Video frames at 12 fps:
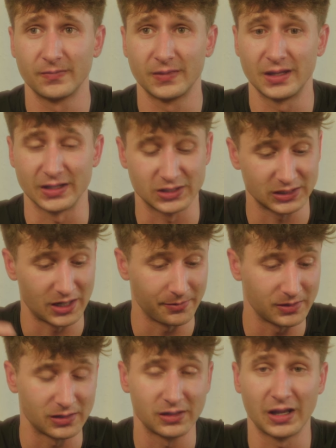it's
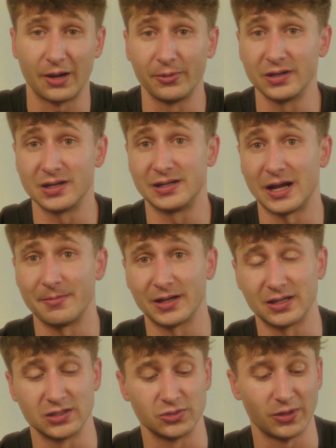coming. I wanted to tie back
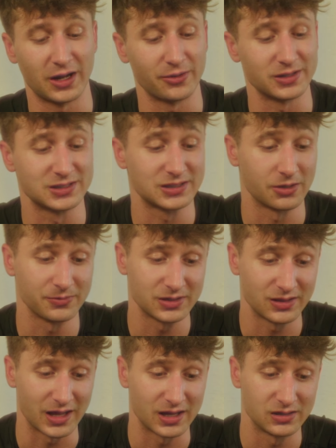into how it's coming to
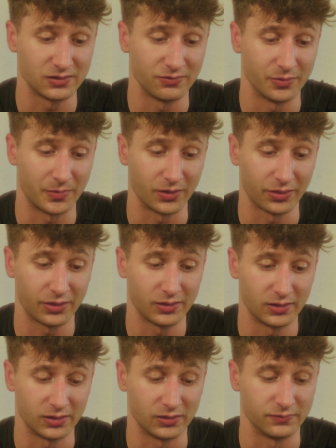the end of the month
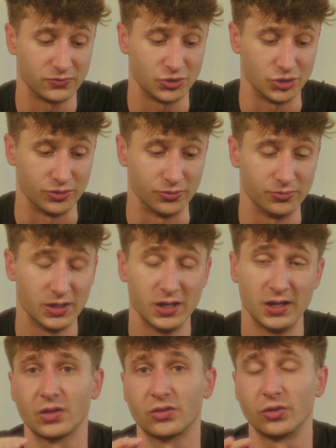of
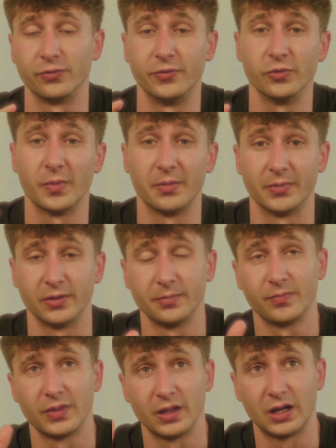June. So if you remember,
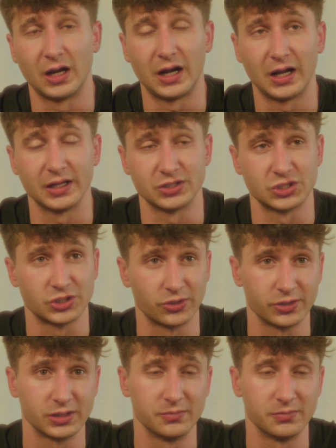I started